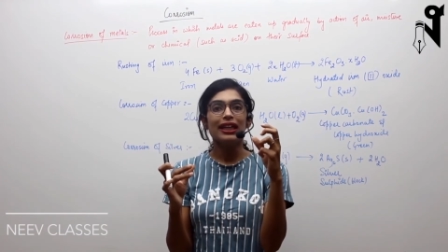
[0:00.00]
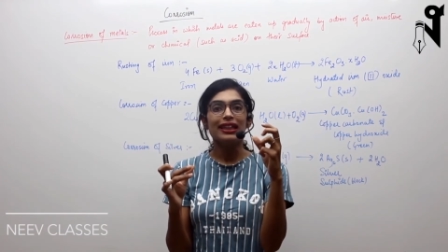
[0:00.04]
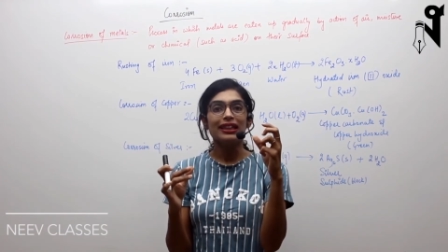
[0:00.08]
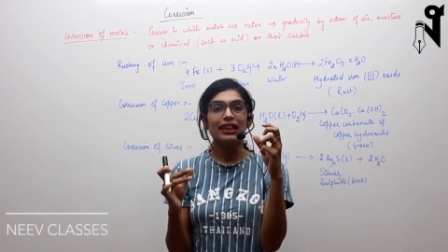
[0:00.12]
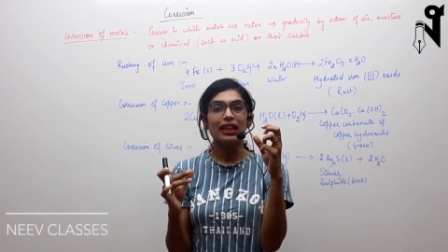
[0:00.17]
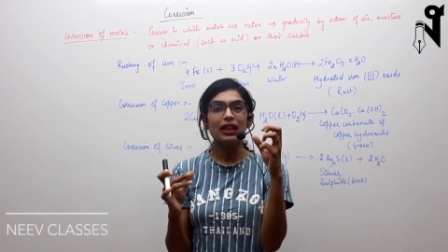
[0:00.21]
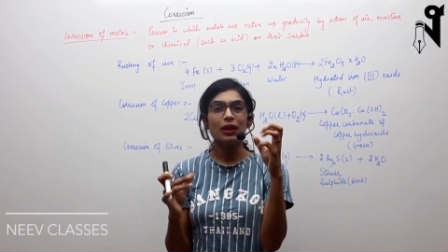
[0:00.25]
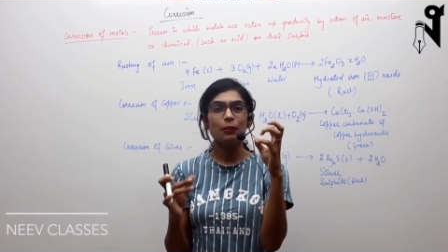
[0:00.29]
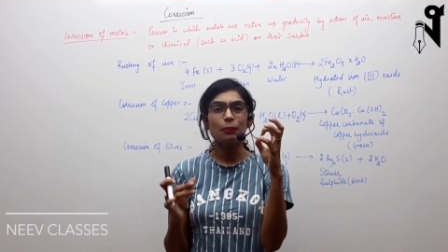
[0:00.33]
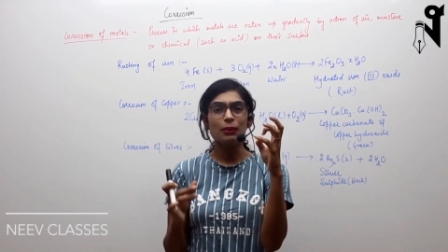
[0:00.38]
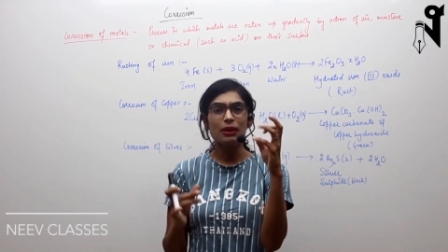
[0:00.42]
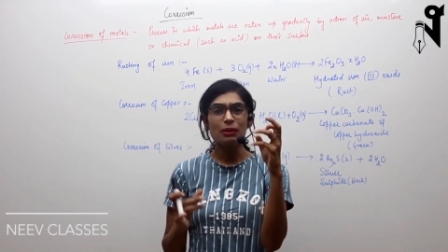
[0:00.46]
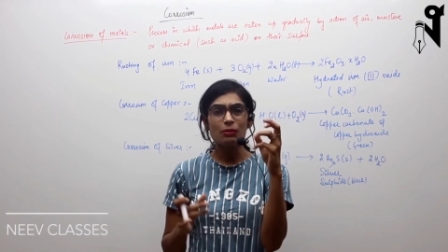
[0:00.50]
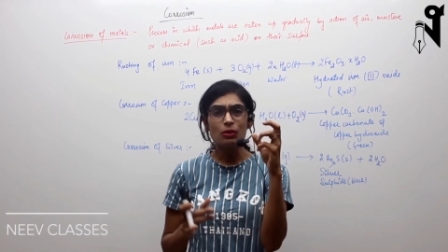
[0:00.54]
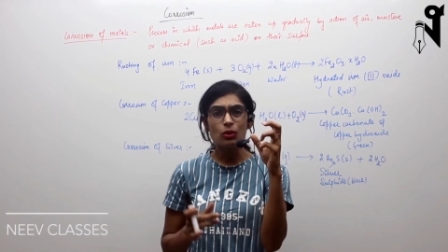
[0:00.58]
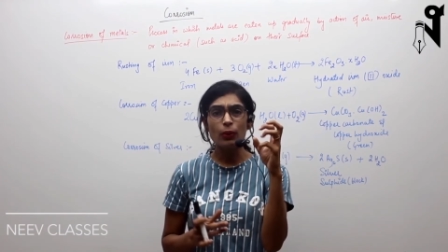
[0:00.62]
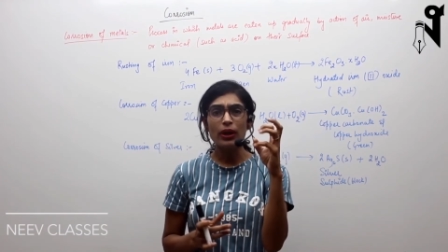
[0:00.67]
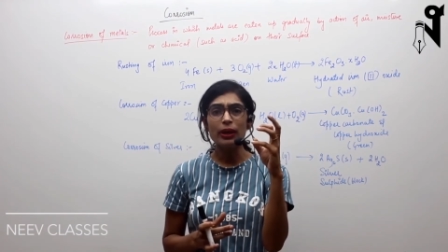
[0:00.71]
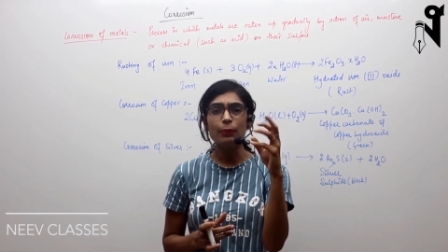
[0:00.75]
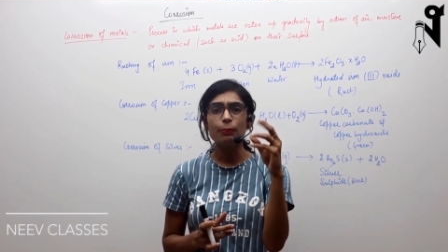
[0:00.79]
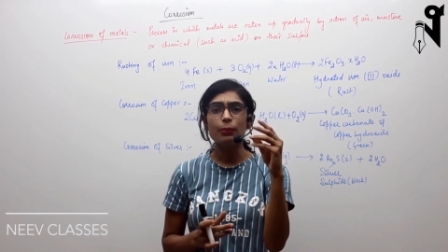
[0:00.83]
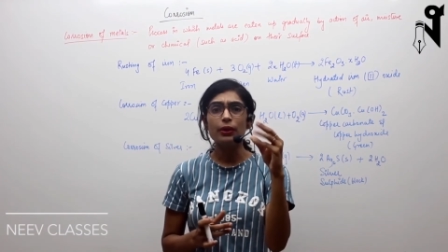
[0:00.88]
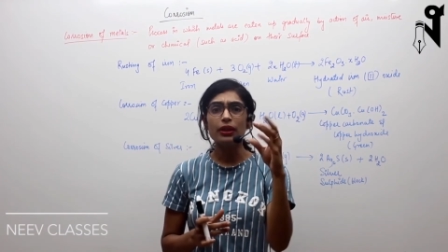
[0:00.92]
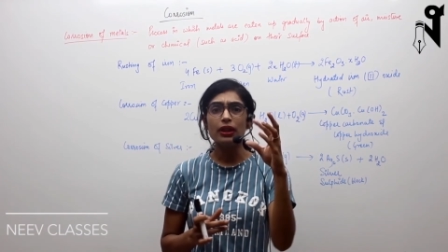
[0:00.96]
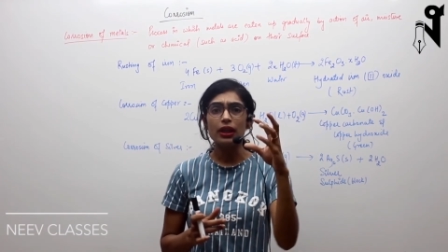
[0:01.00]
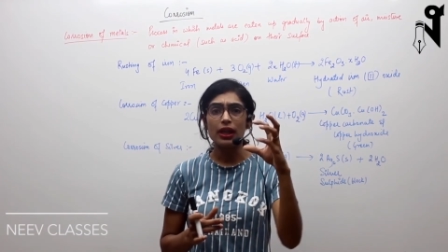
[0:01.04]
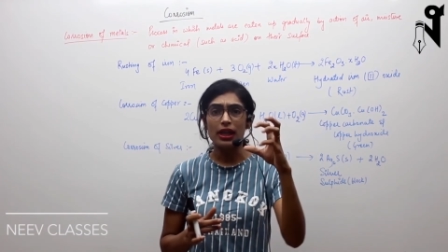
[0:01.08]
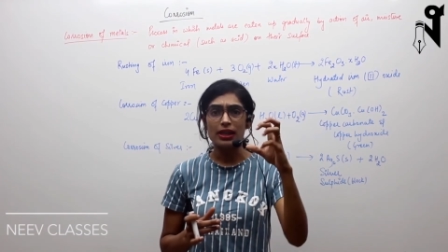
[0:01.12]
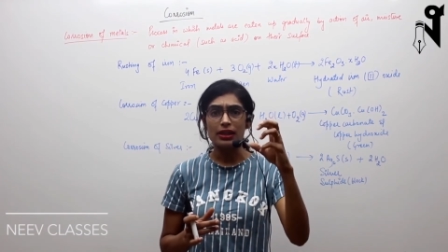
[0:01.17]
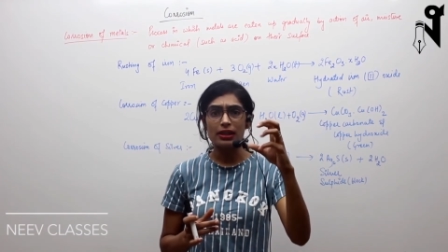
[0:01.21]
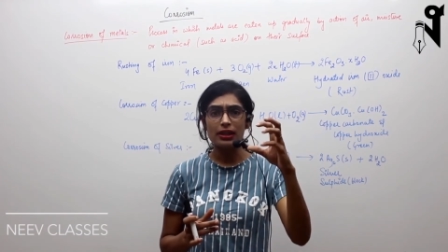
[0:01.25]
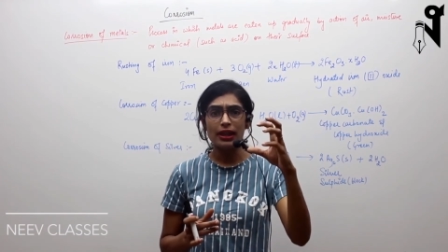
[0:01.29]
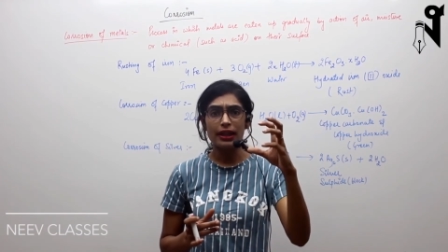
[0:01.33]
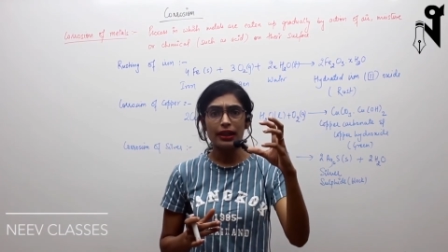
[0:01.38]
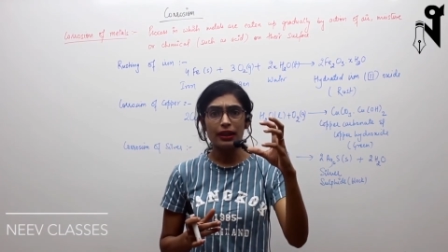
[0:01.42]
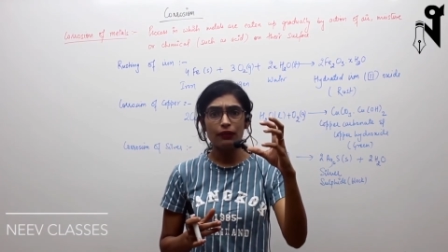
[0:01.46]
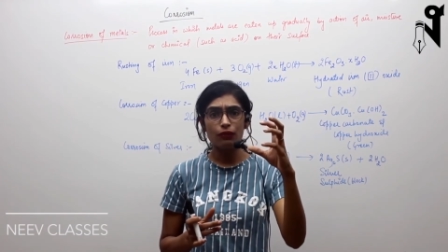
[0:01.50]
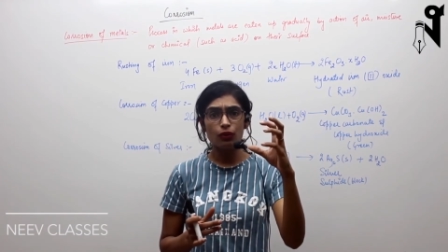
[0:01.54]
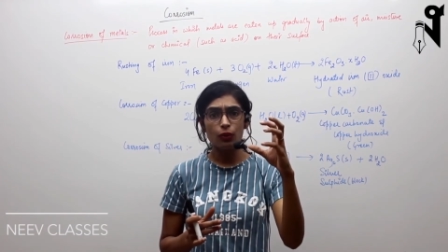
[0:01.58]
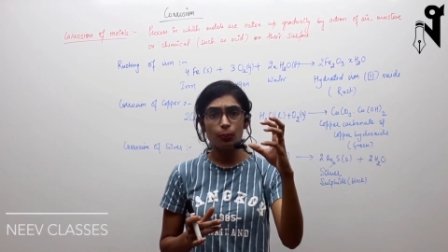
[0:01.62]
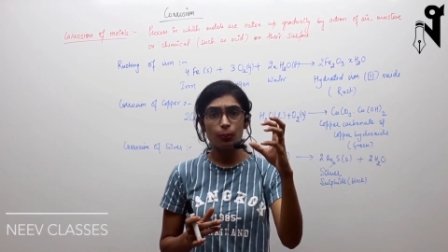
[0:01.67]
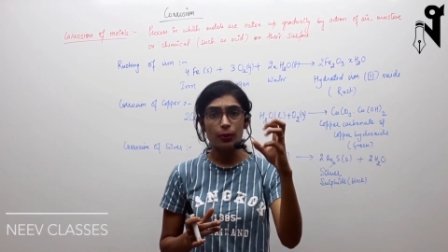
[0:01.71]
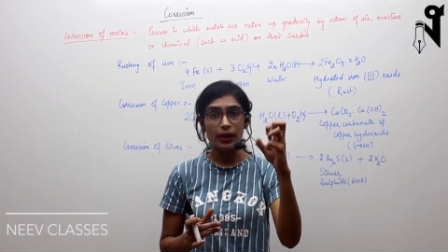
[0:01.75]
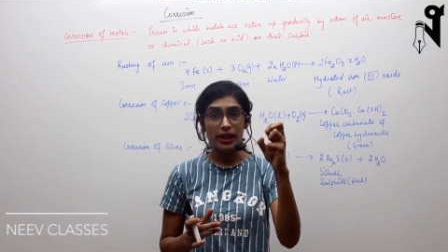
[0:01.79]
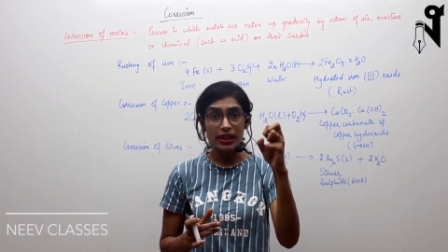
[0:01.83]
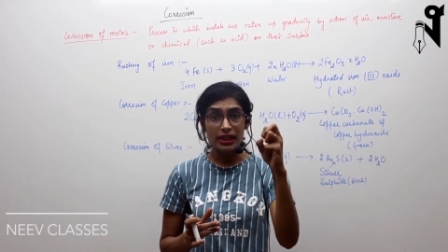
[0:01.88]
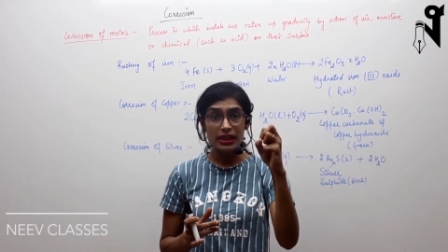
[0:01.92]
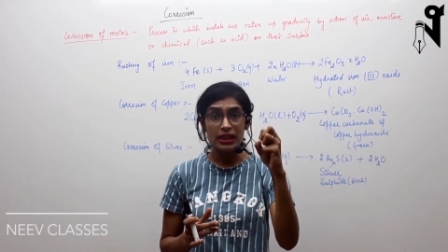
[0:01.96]
then it becomes quite brittle, as in like if you
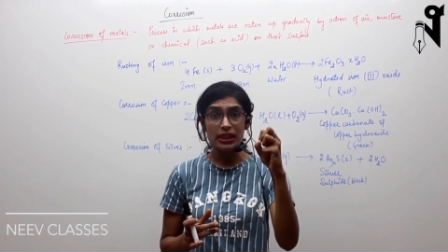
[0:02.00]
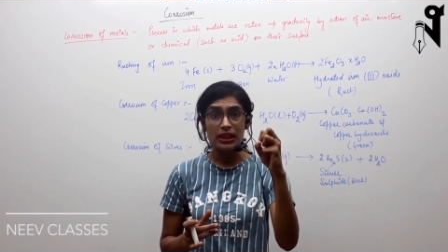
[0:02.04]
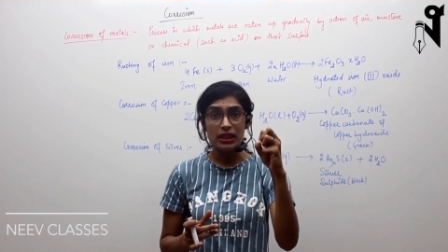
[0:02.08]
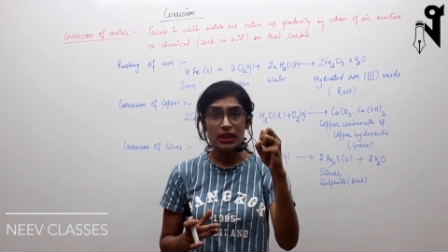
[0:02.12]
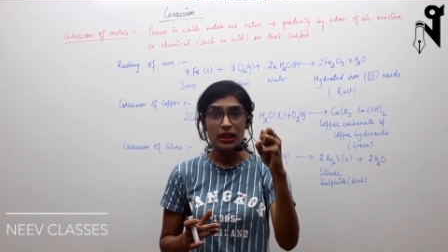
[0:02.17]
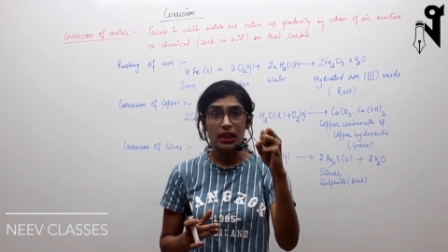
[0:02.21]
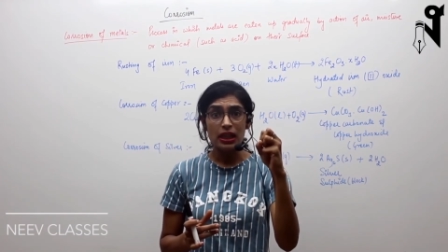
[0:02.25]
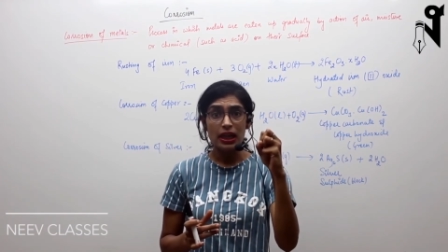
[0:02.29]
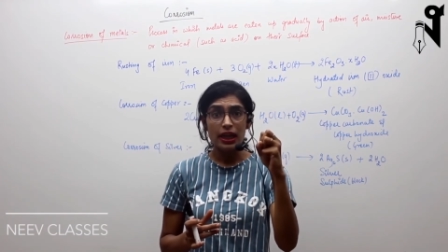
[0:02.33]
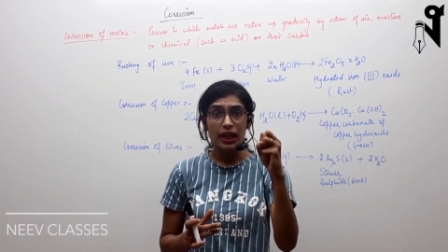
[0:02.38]
press it,